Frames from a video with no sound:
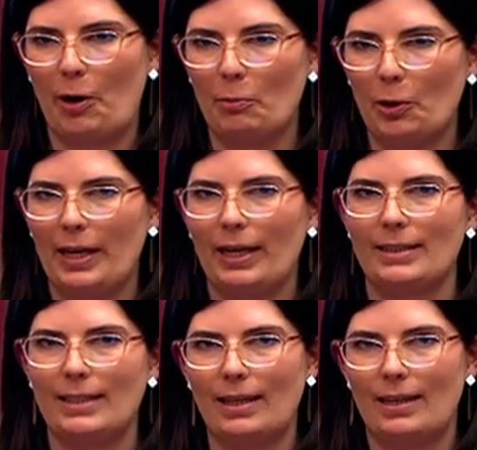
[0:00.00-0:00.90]
I'm looking at
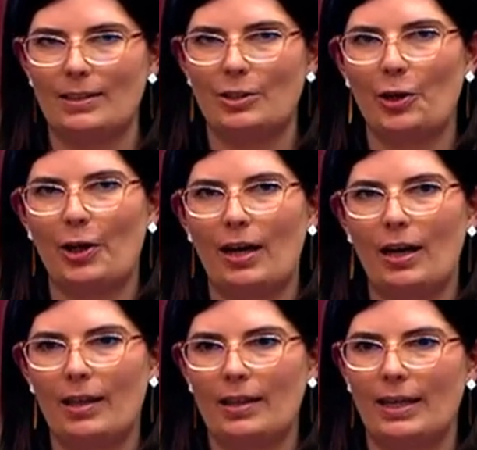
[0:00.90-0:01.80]
Senator Stoker.
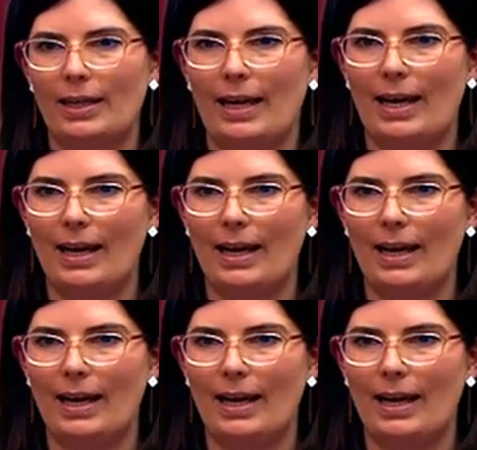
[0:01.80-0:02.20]
I think